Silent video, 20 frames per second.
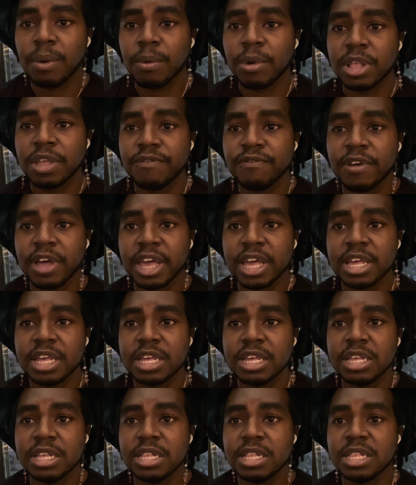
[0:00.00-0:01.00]
want to
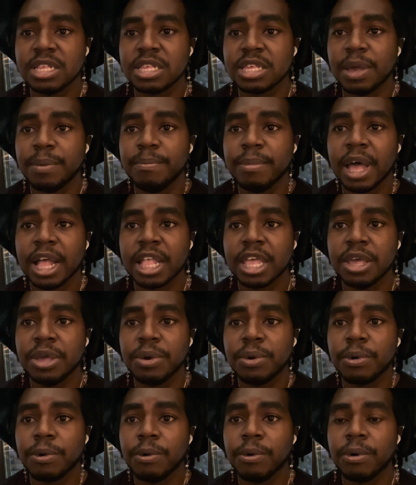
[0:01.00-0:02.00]
find somebody,
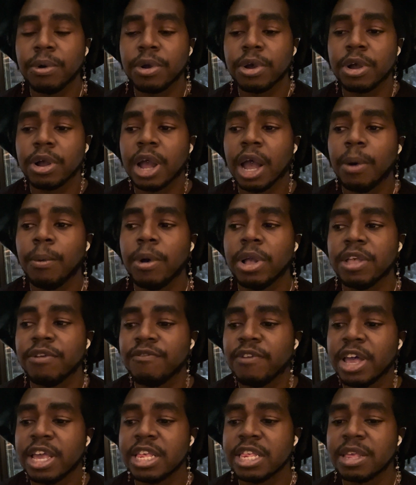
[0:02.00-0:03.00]
or I want to
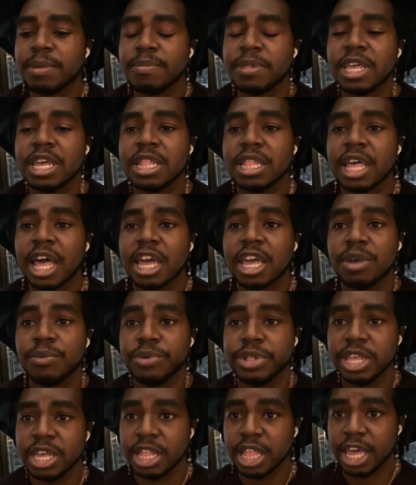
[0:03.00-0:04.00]
find something that I can
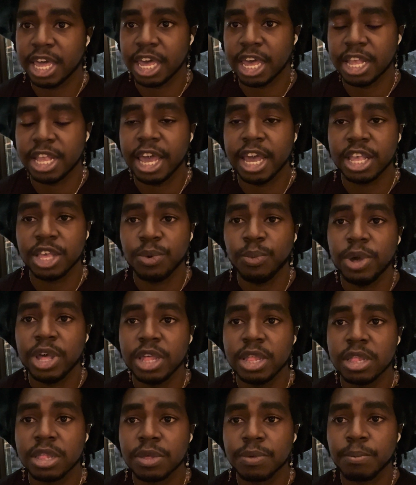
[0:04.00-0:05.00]
really like connect
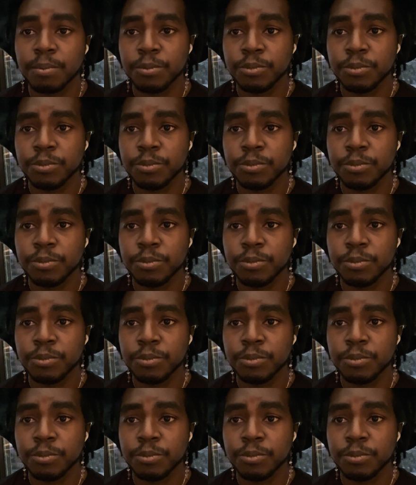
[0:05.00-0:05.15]
with.